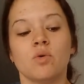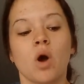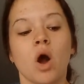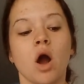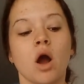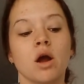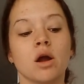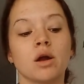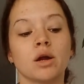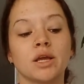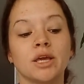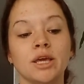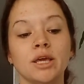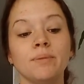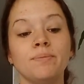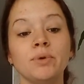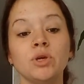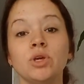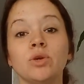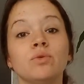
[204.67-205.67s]
are
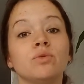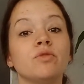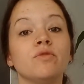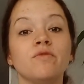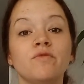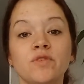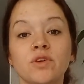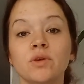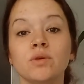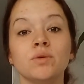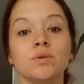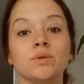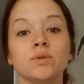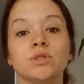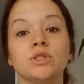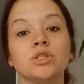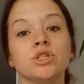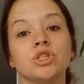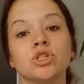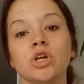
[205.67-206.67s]
keeping you confused,
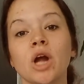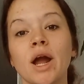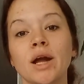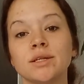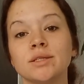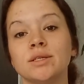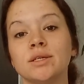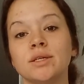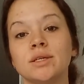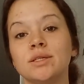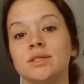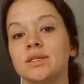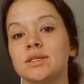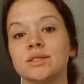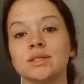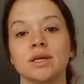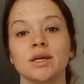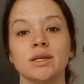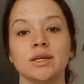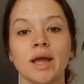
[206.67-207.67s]
distracted,
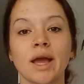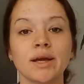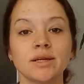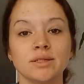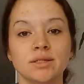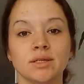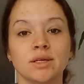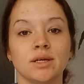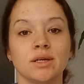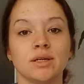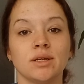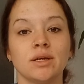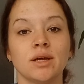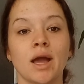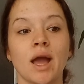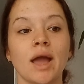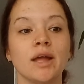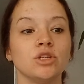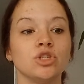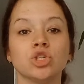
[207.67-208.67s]
disconnected,
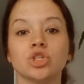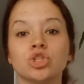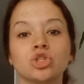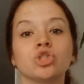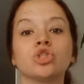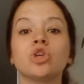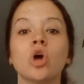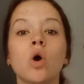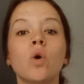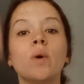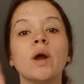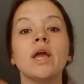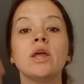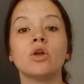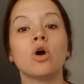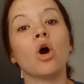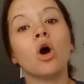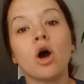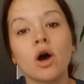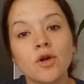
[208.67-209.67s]
and just so in
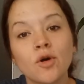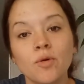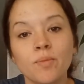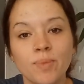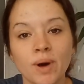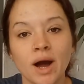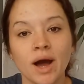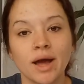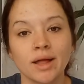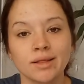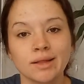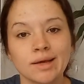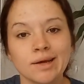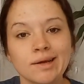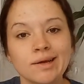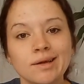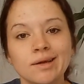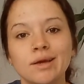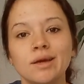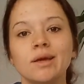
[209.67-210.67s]

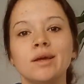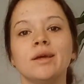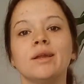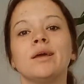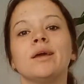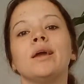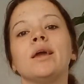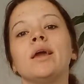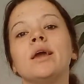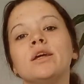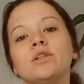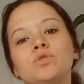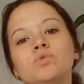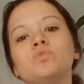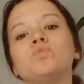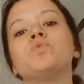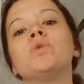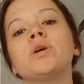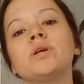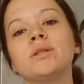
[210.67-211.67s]
autopilot, it's
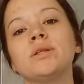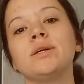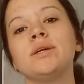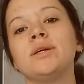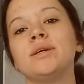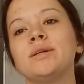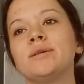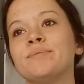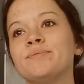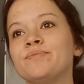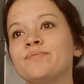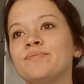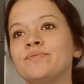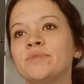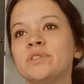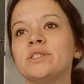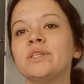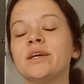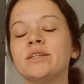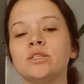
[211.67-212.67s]
really
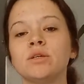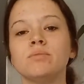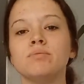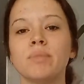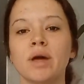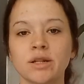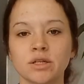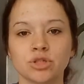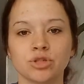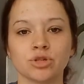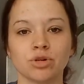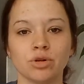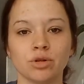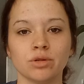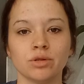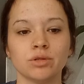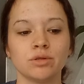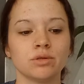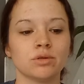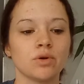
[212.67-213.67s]
detrimental
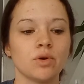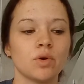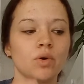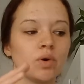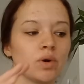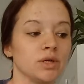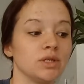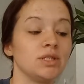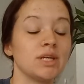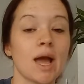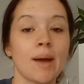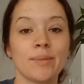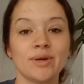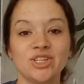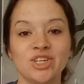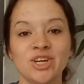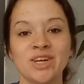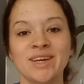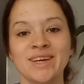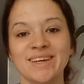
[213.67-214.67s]
or
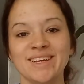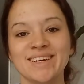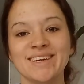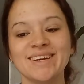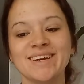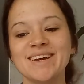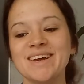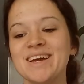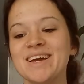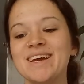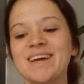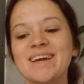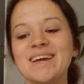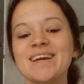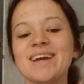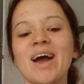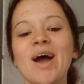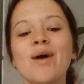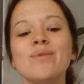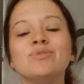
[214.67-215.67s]
damaging
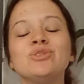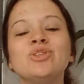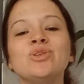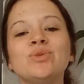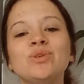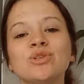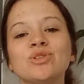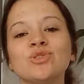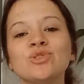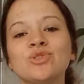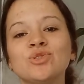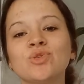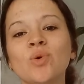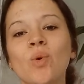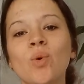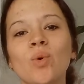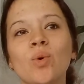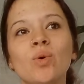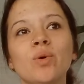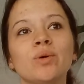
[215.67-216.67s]
to your
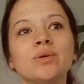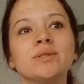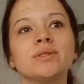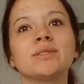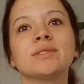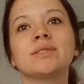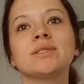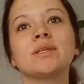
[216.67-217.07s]
soul's